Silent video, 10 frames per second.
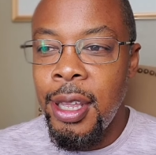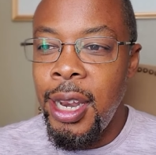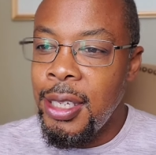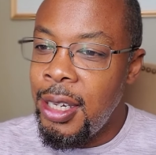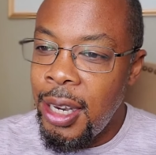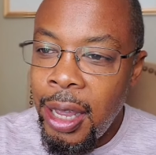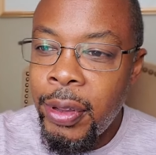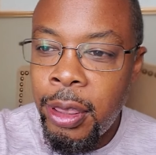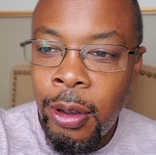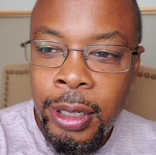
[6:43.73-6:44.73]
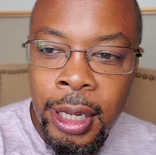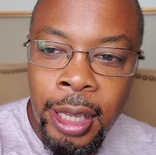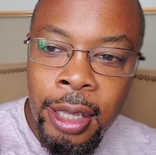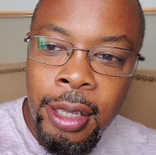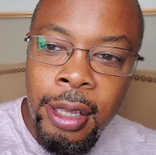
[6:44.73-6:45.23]
That's another thought
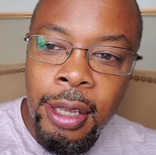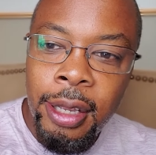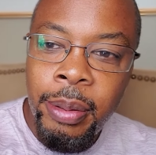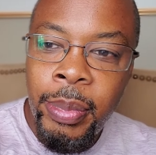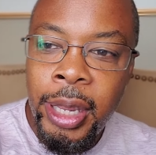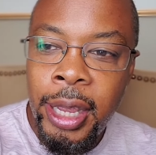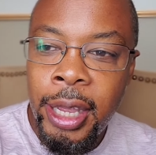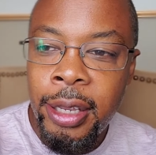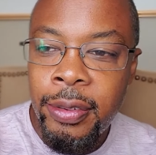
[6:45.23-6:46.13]
that men have.